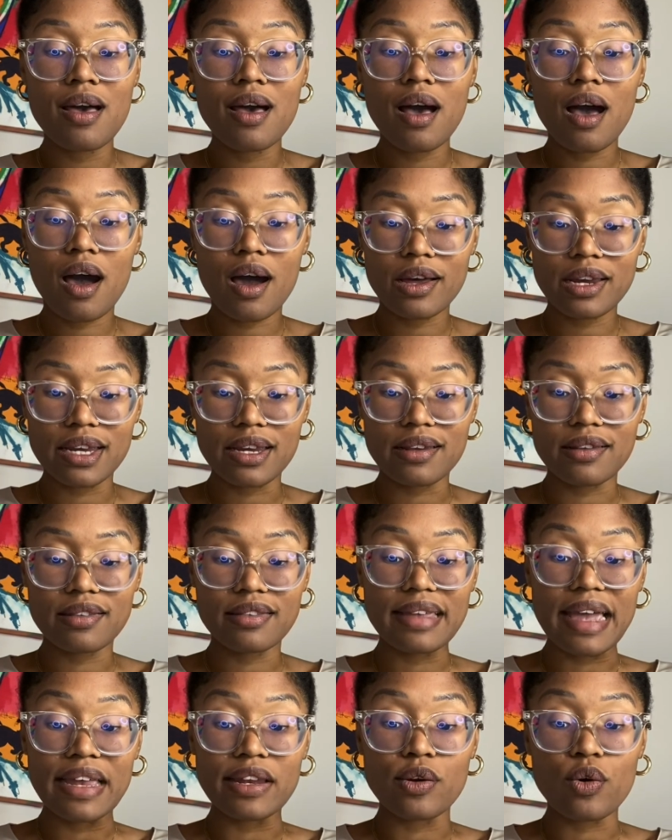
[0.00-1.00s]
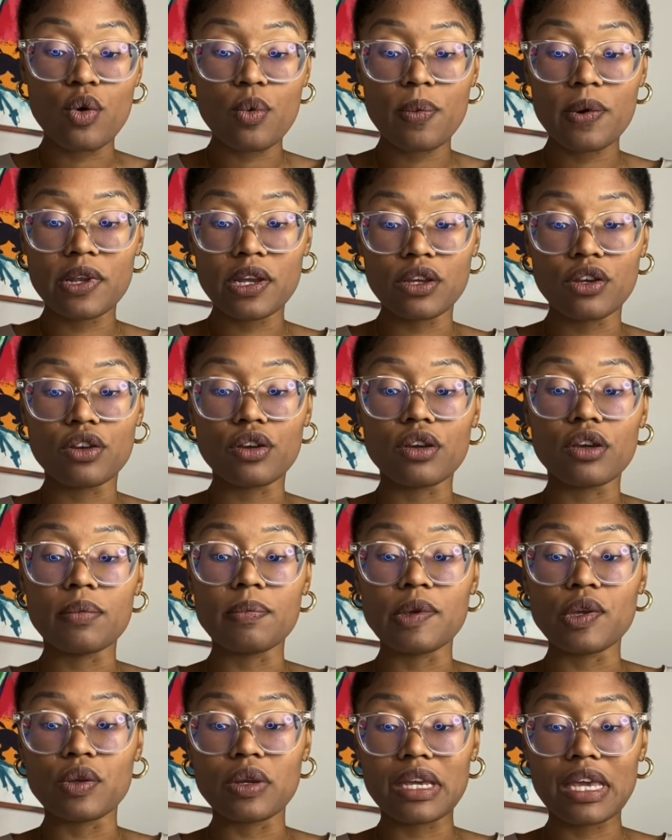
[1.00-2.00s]
honest, and open in your
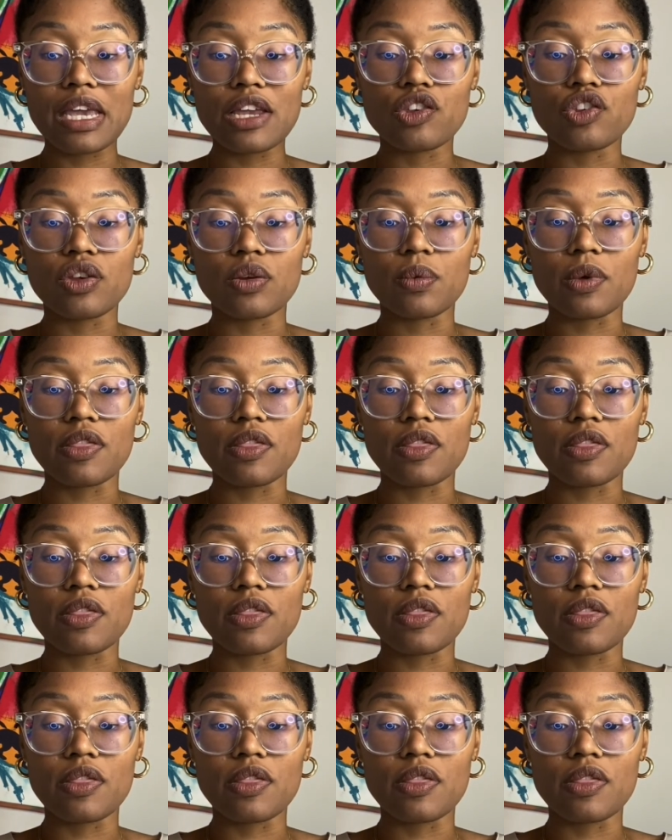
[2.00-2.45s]
communication with